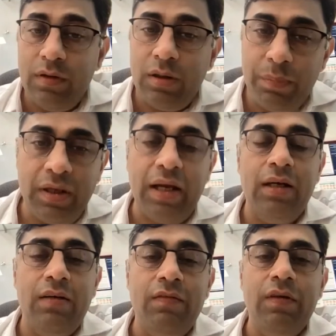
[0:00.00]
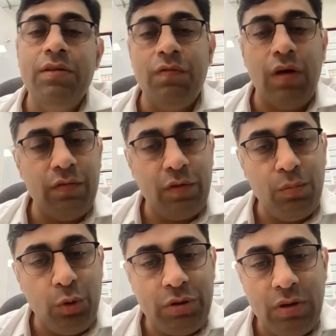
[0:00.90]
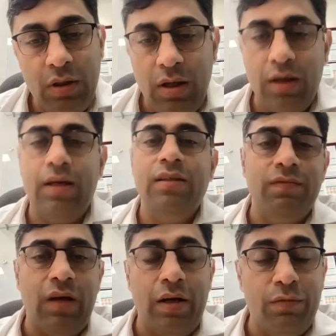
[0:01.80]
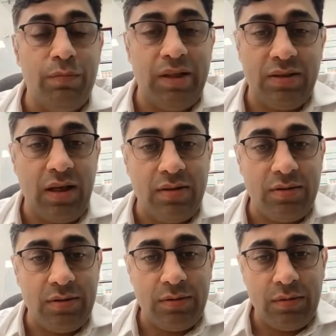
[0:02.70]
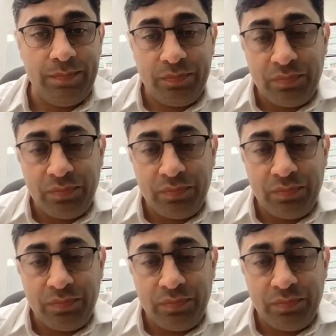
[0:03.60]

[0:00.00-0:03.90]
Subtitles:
Triple negative is one of the most aggressive kind of breast cancers.